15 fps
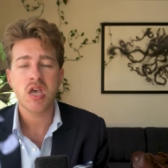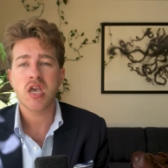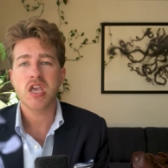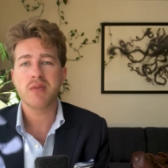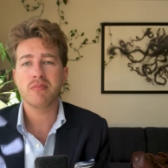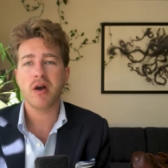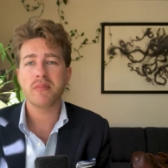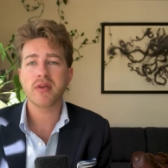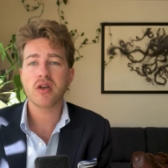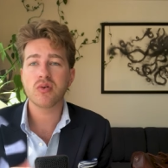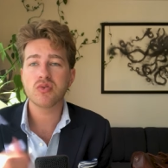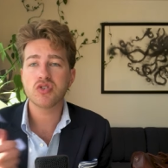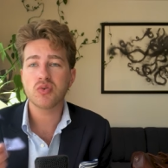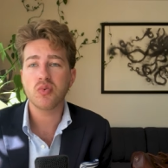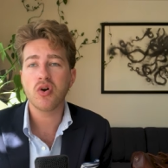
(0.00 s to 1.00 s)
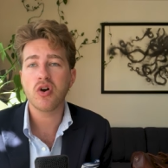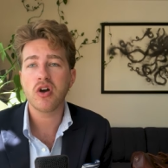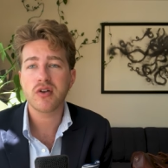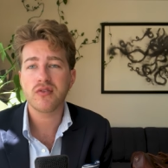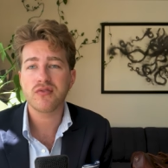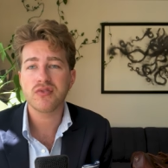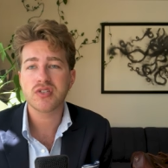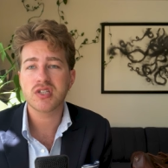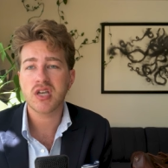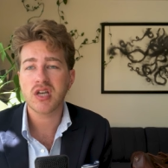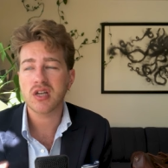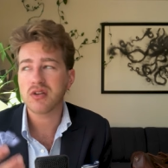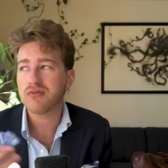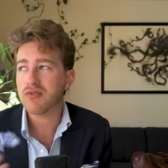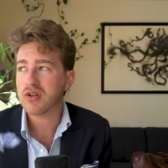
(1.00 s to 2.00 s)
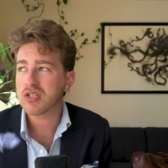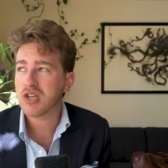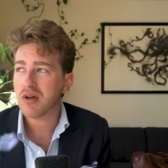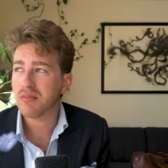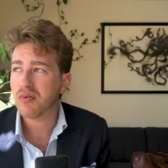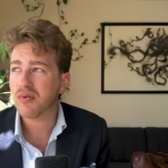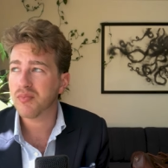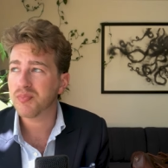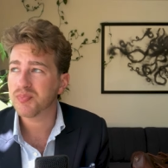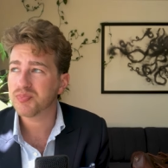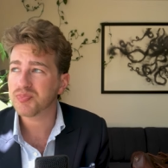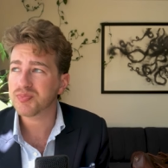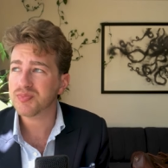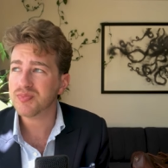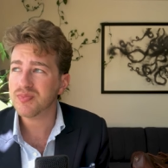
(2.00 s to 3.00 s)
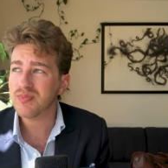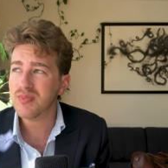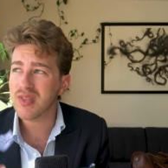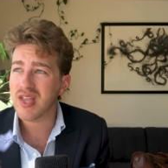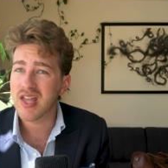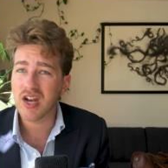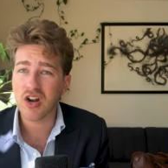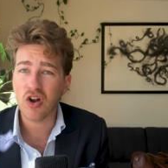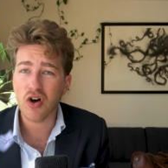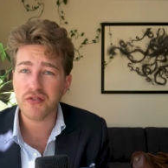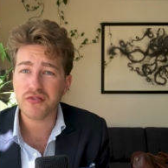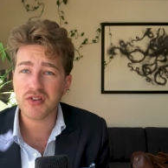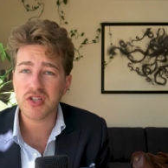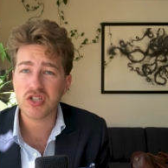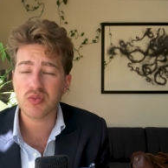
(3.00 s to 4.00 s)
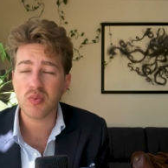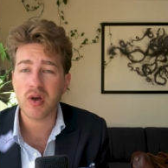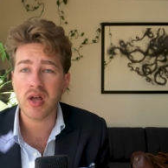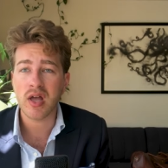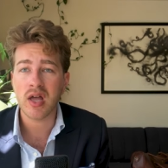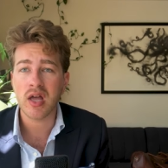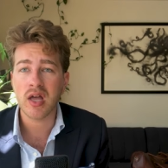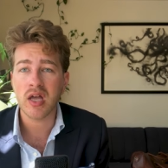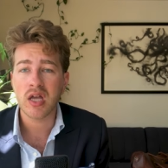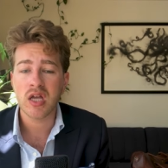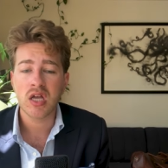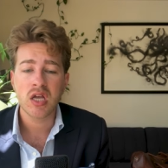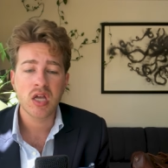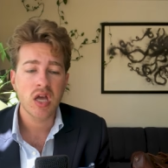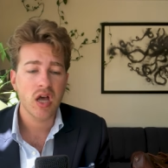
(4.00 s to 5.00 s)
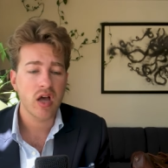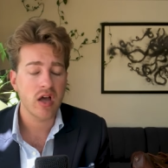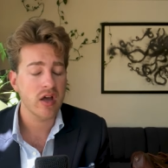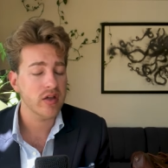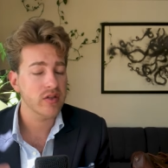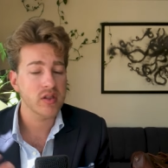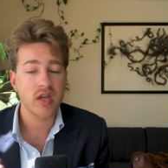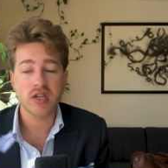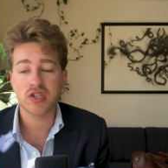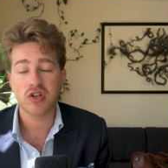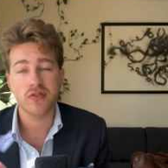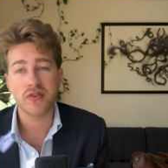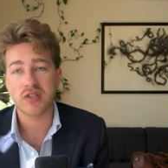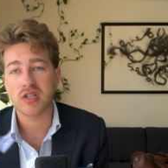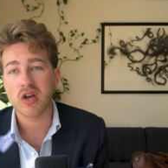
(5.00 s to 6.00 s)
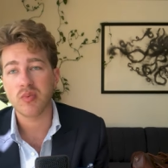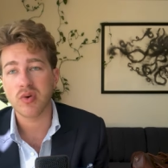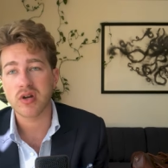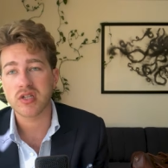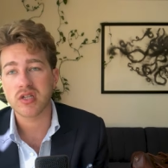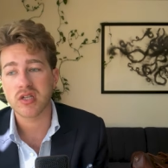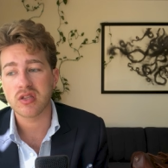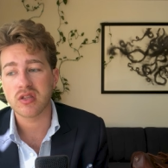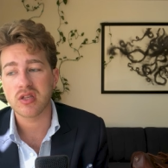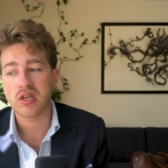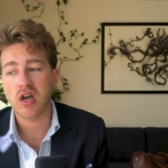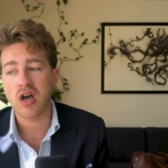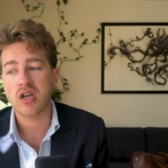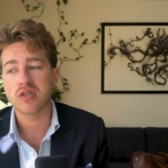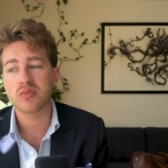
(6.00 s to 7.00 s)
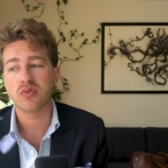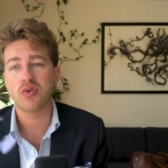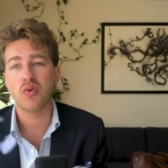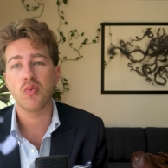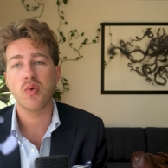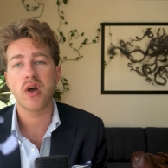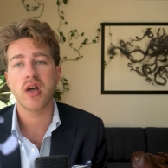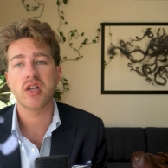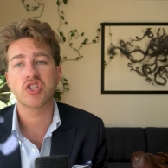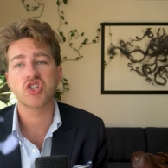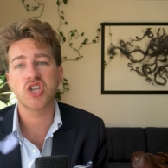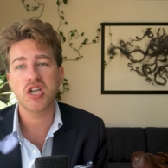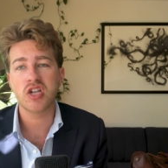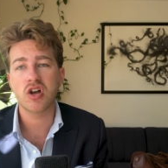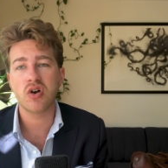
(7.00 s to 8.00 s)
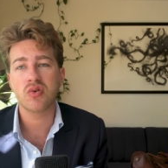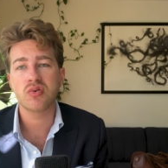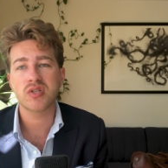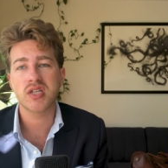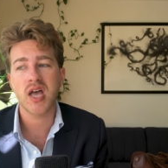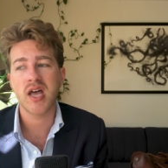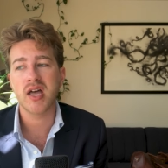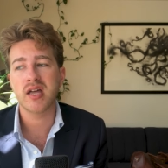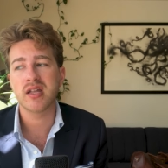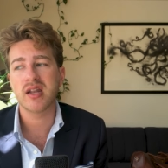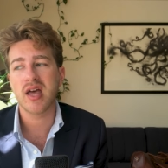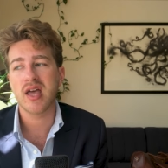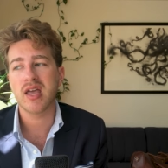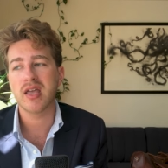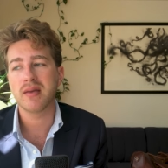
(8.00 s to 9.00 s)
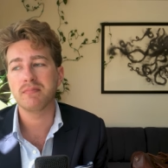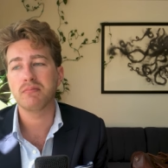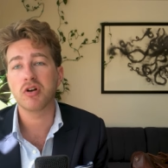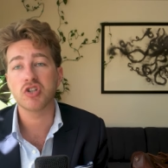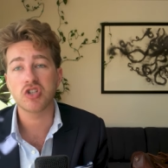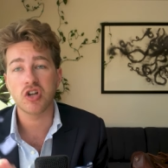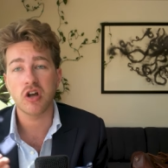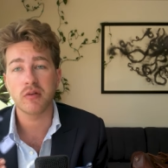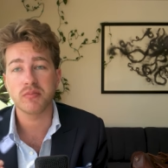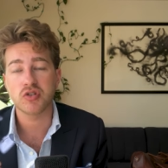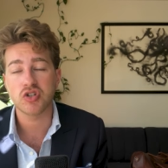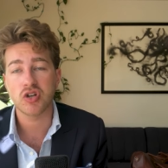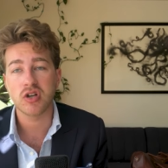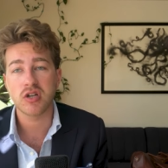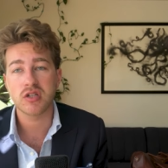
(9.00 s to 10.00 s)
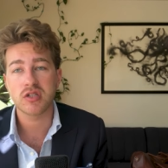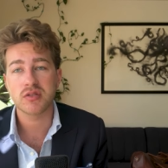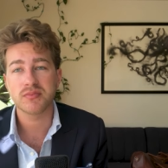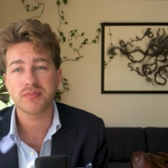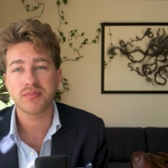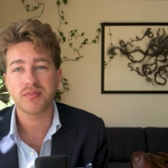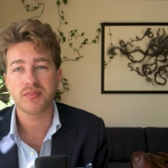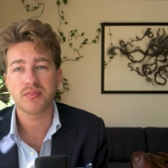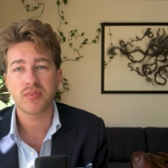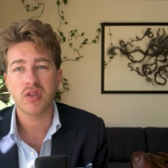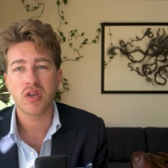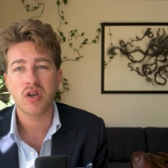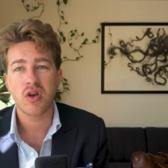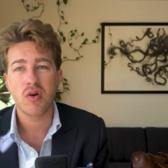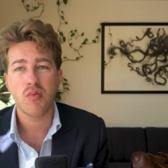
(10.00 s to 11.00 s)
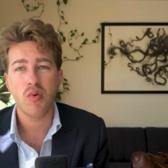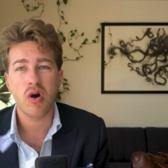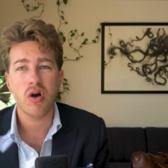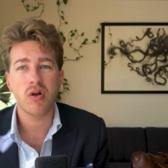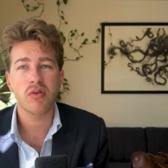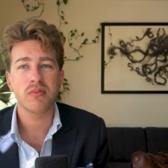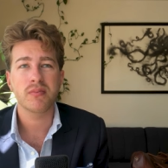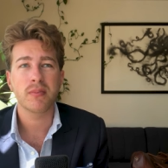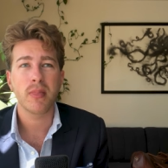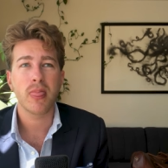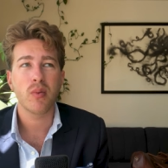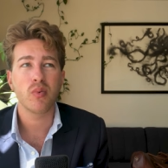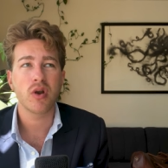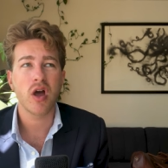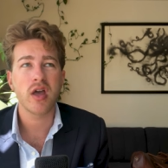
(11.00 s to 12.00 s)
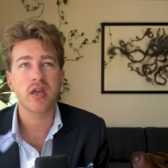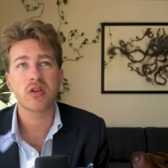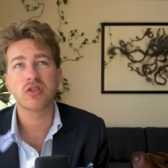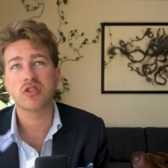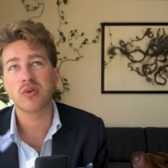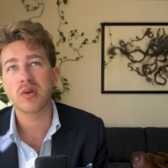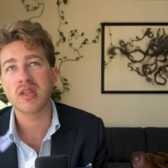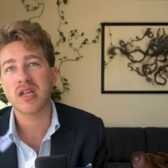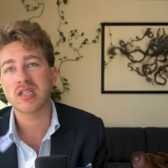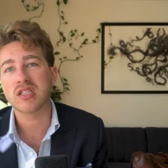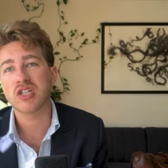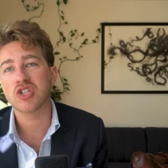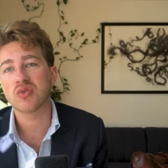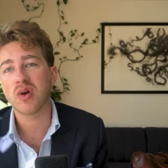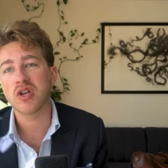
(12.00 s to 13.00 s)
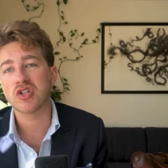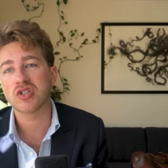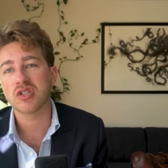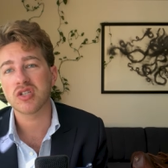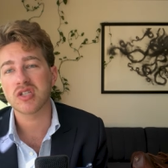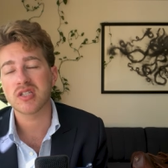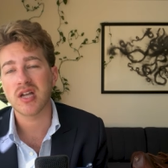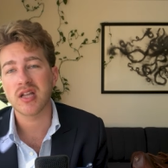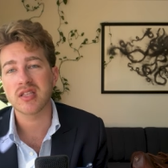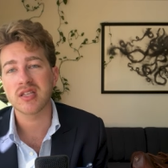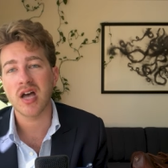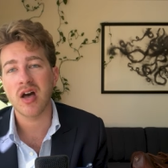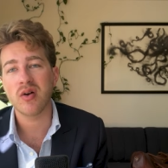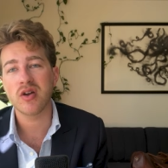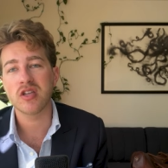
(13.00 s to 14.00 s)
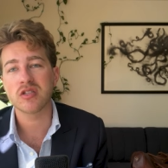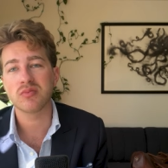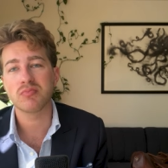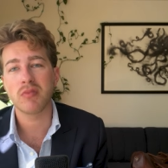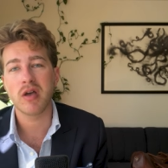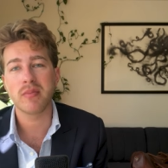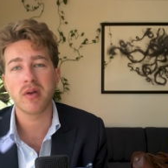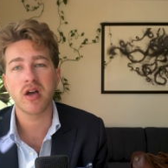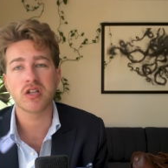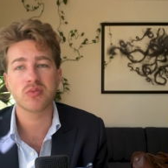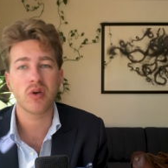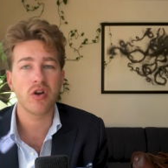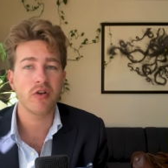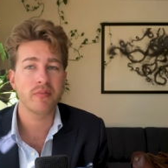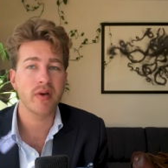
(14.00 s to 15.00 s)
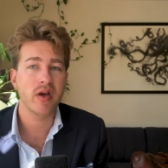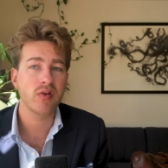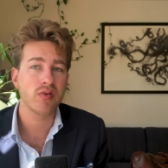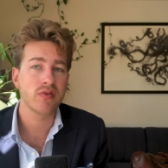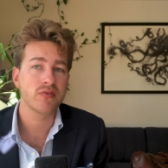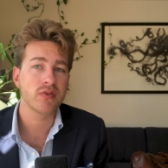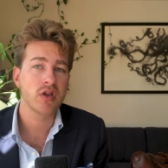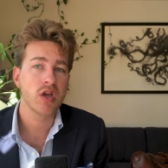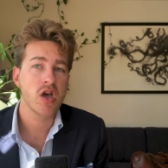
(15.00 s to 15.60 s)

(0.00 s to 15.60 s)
You might be going to work, for, say, for example, in an office where Uh, the last office I worked in, the guys would all wear chinos and a button-up shirt. Well, what I could do in that situation to stand out is maybe I'd wear a pair of